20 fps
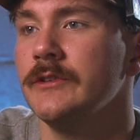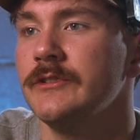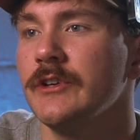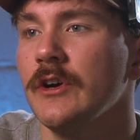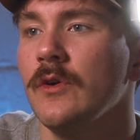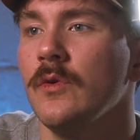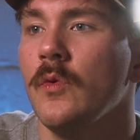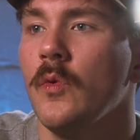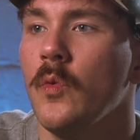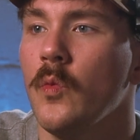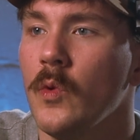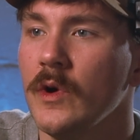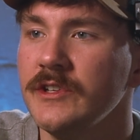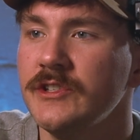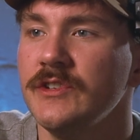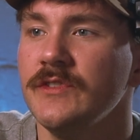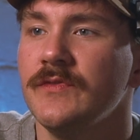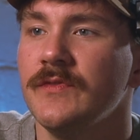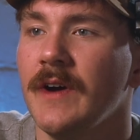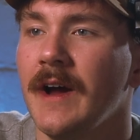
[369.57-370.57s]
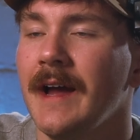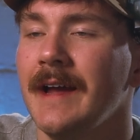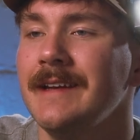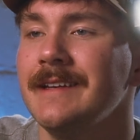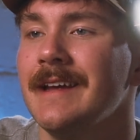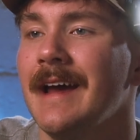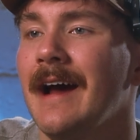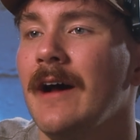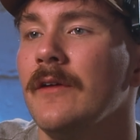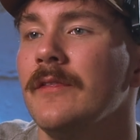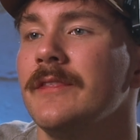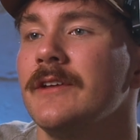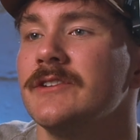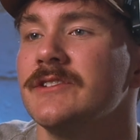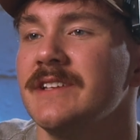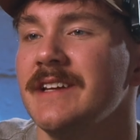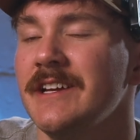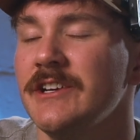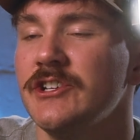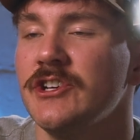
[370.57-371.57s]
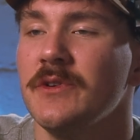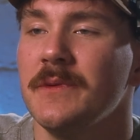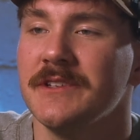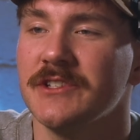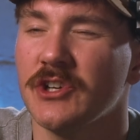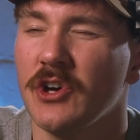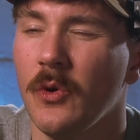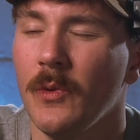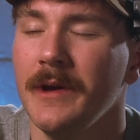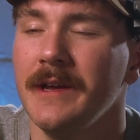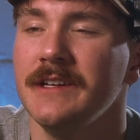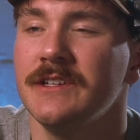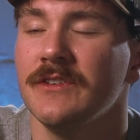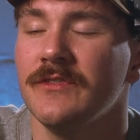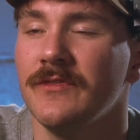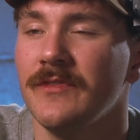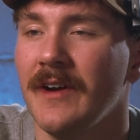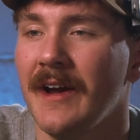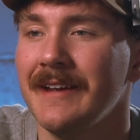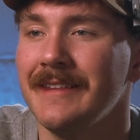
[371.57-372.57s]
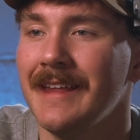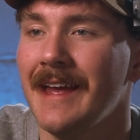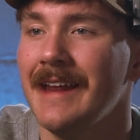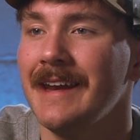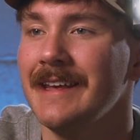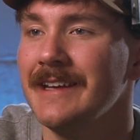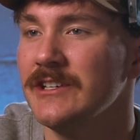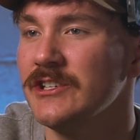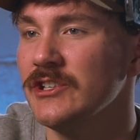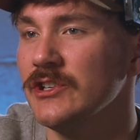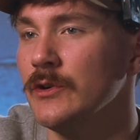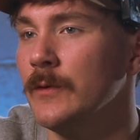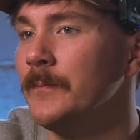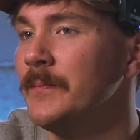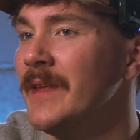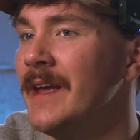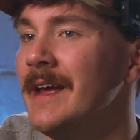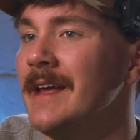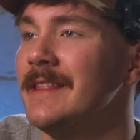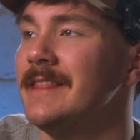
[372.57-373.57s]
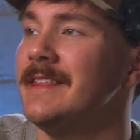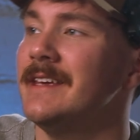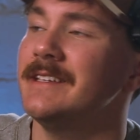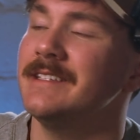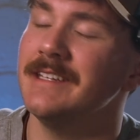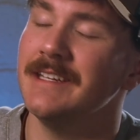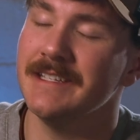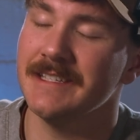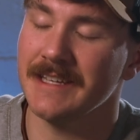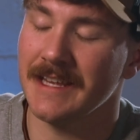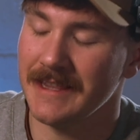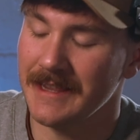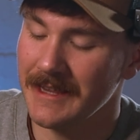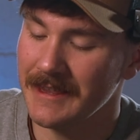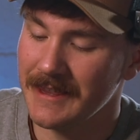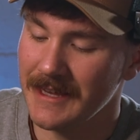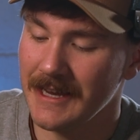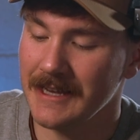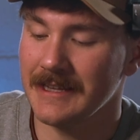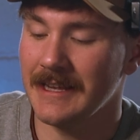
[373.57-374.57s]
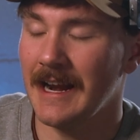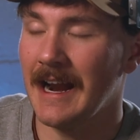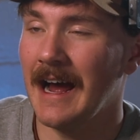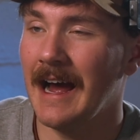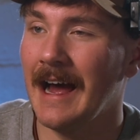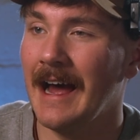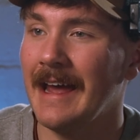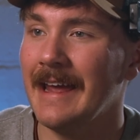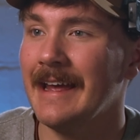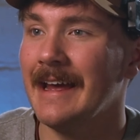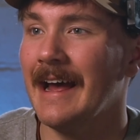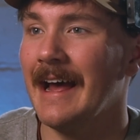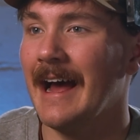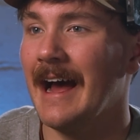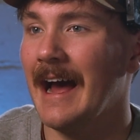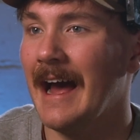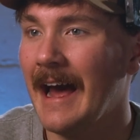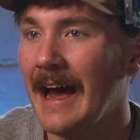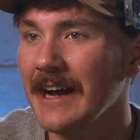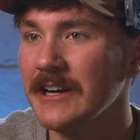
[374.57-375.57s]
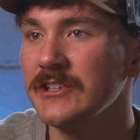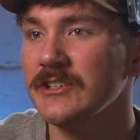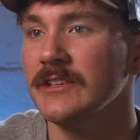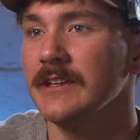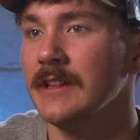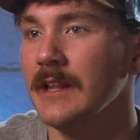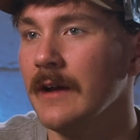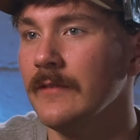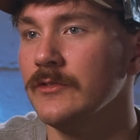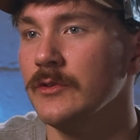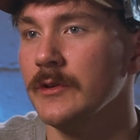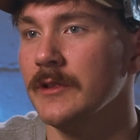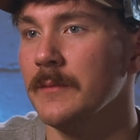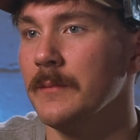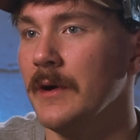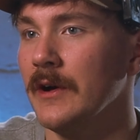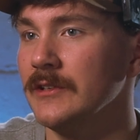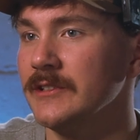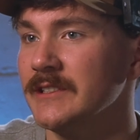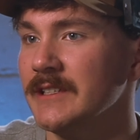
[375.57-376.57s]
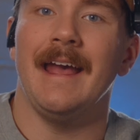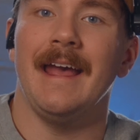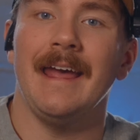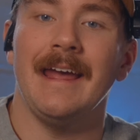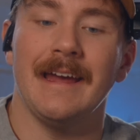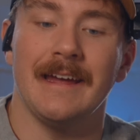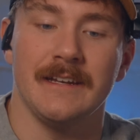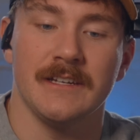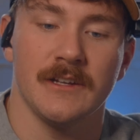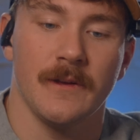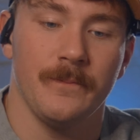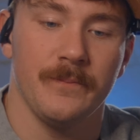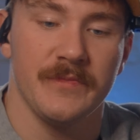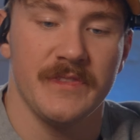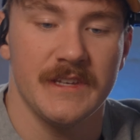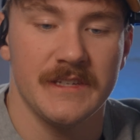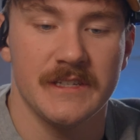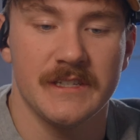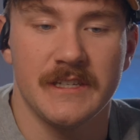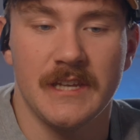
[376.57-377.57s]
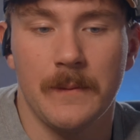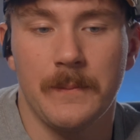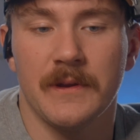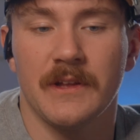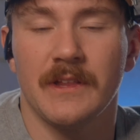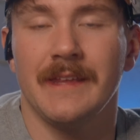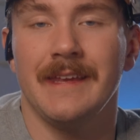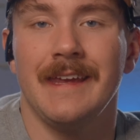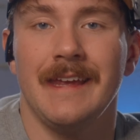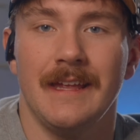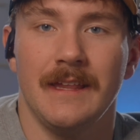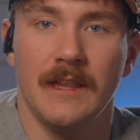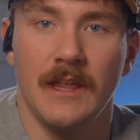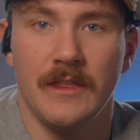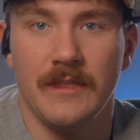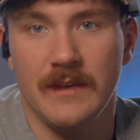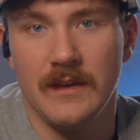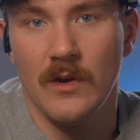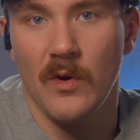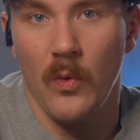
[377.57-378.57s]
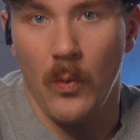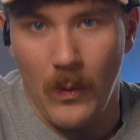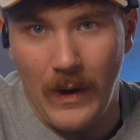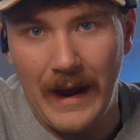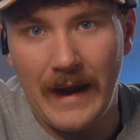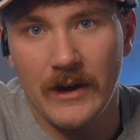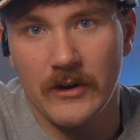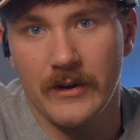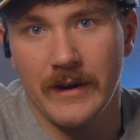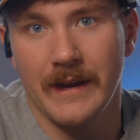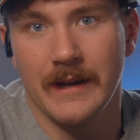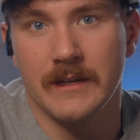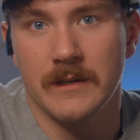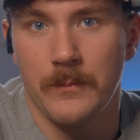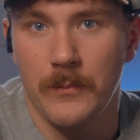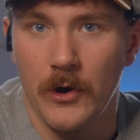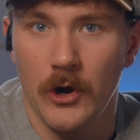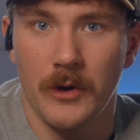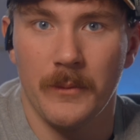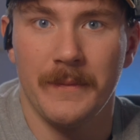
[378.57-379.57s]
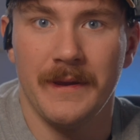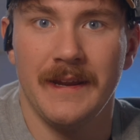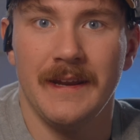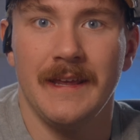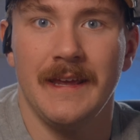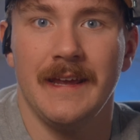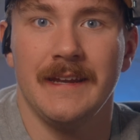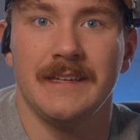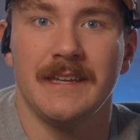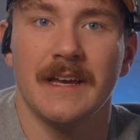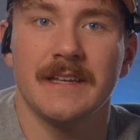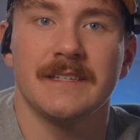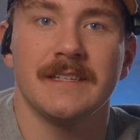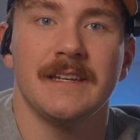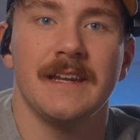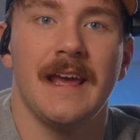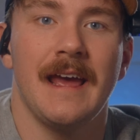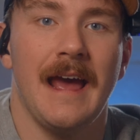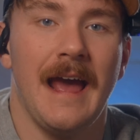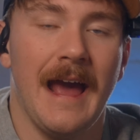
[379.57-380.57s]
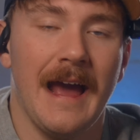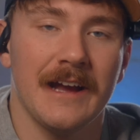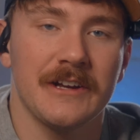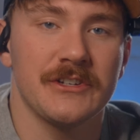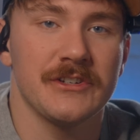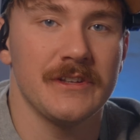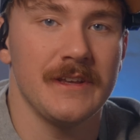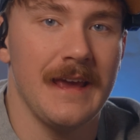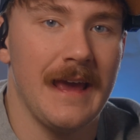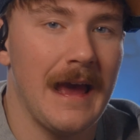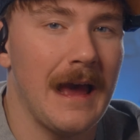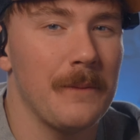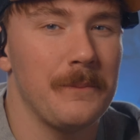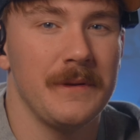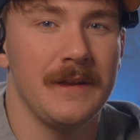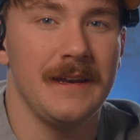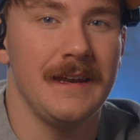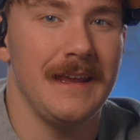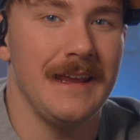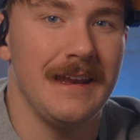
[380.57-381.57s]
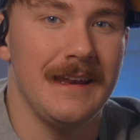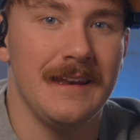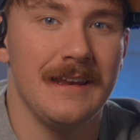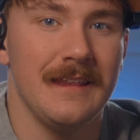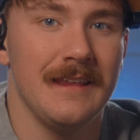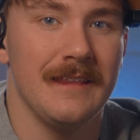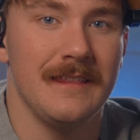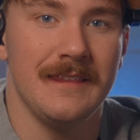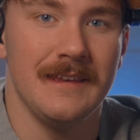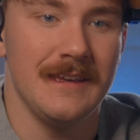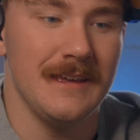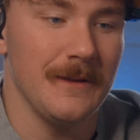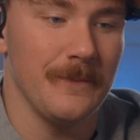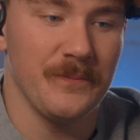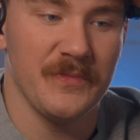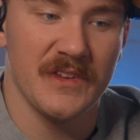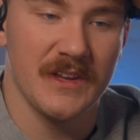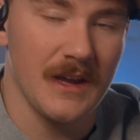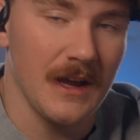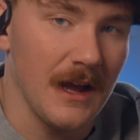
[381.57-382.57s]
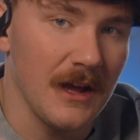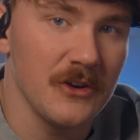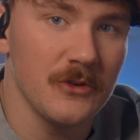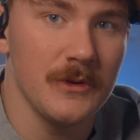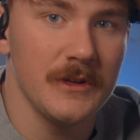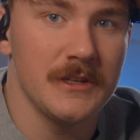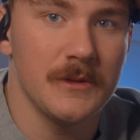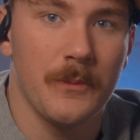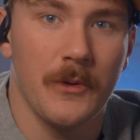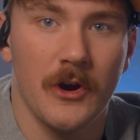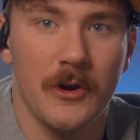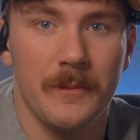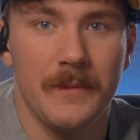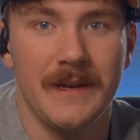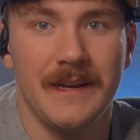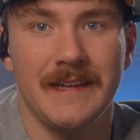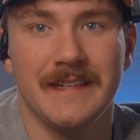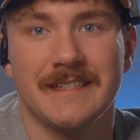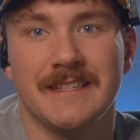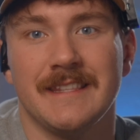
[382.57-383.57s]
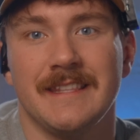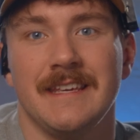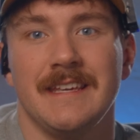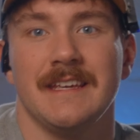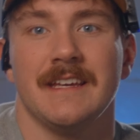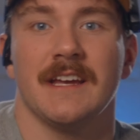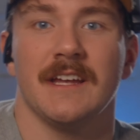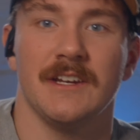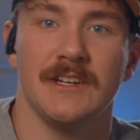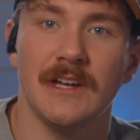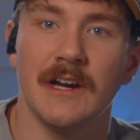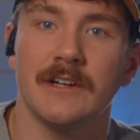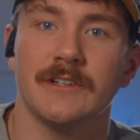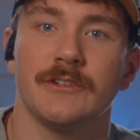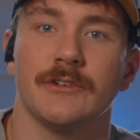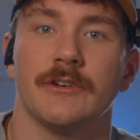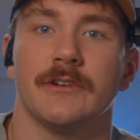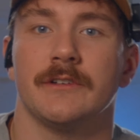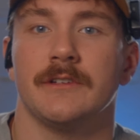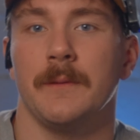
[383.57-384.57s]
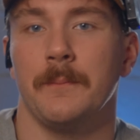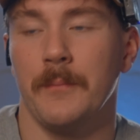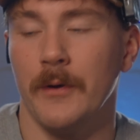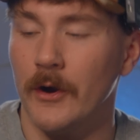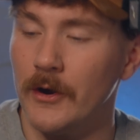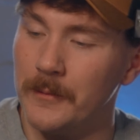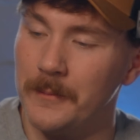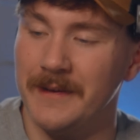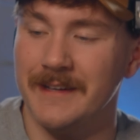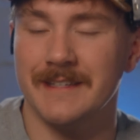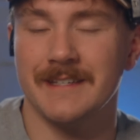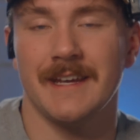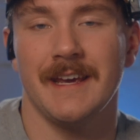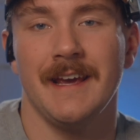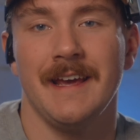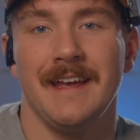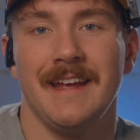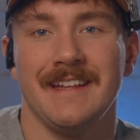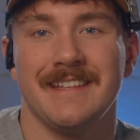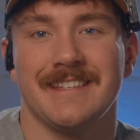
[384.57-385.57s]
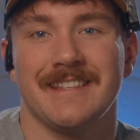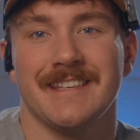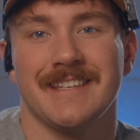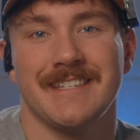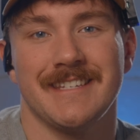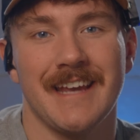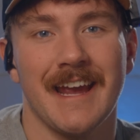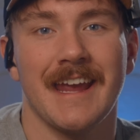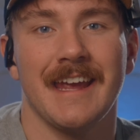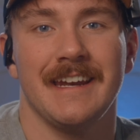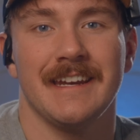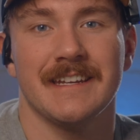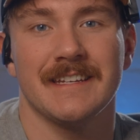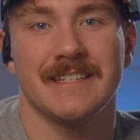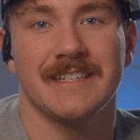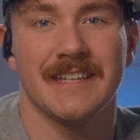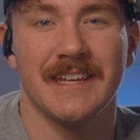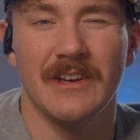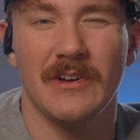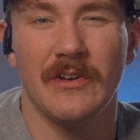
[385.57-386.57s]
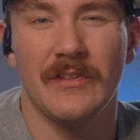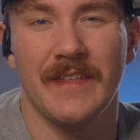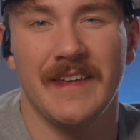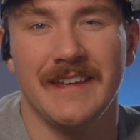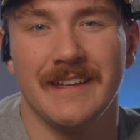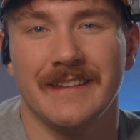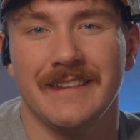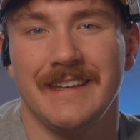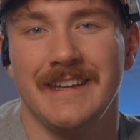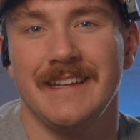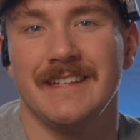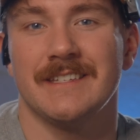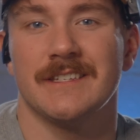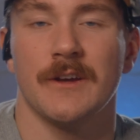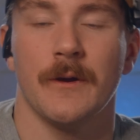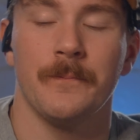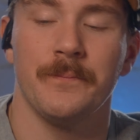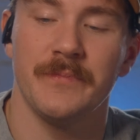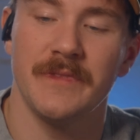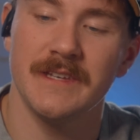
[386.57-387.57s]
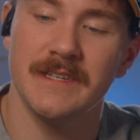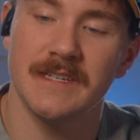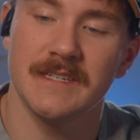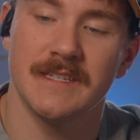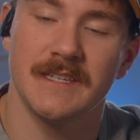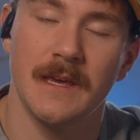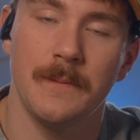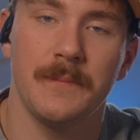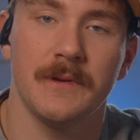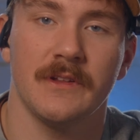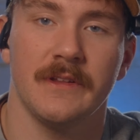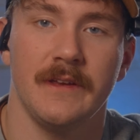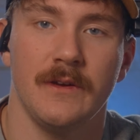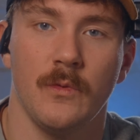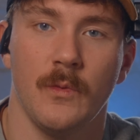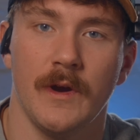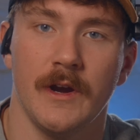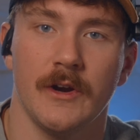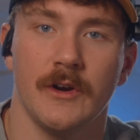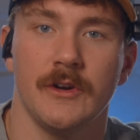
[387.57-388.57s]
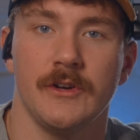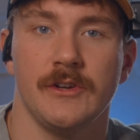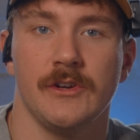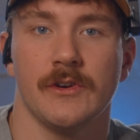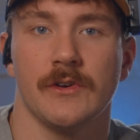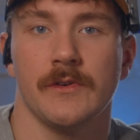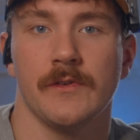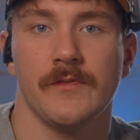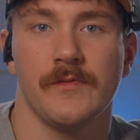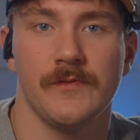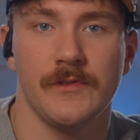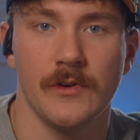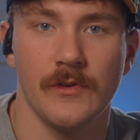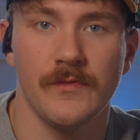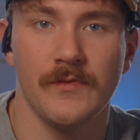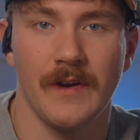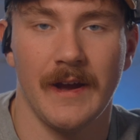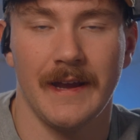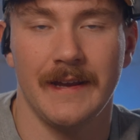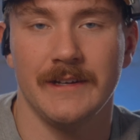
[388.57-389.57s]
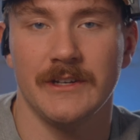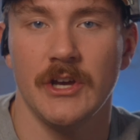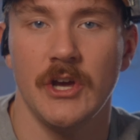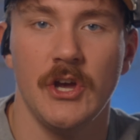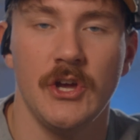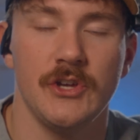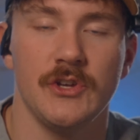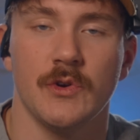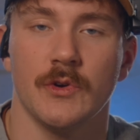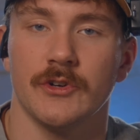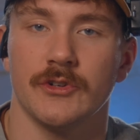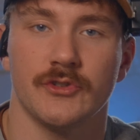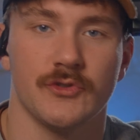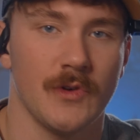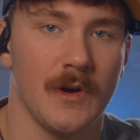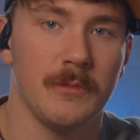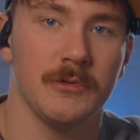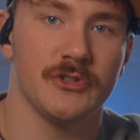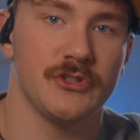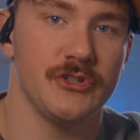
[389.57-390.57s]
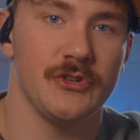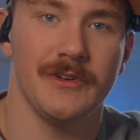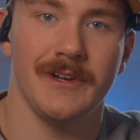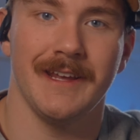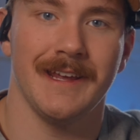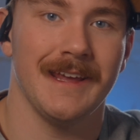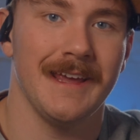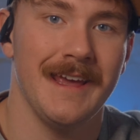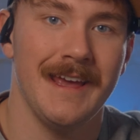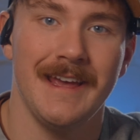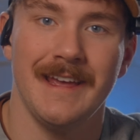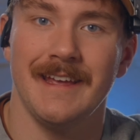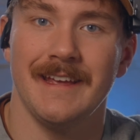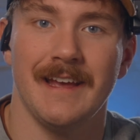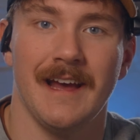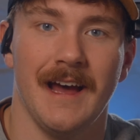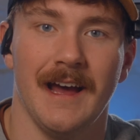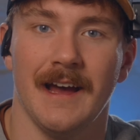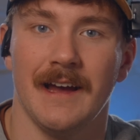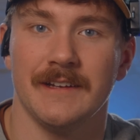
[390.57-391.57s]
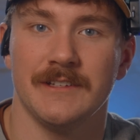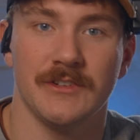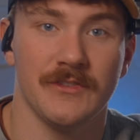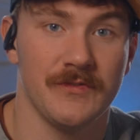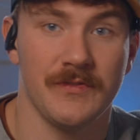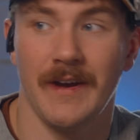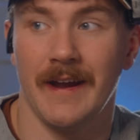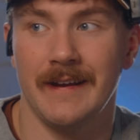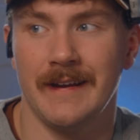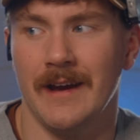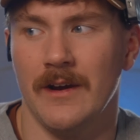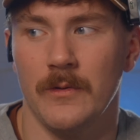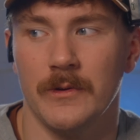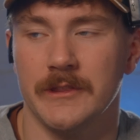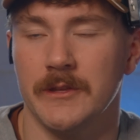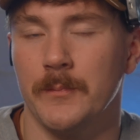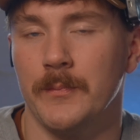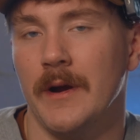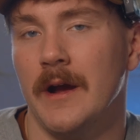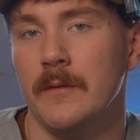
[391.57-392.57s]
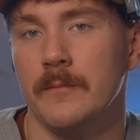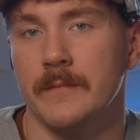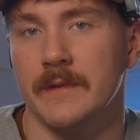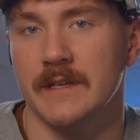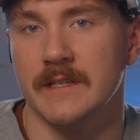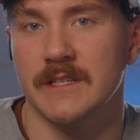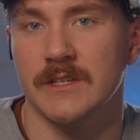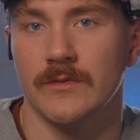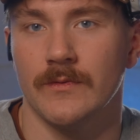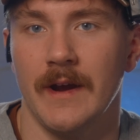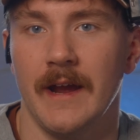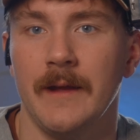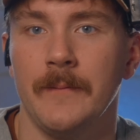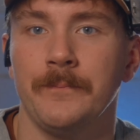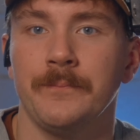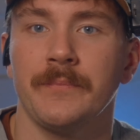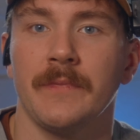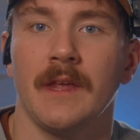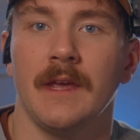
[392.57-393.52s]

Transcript: So once you find out there's an issue, it's going to find that issue. This is the thing that I actually love doing the most. And this is typically in the wiring department. It doesn't actually happen in the conduit department. It's the conductor department. It's the second skill that you'll need. So this is typically where you'll find your troubleshooting to find out what the problem is, right?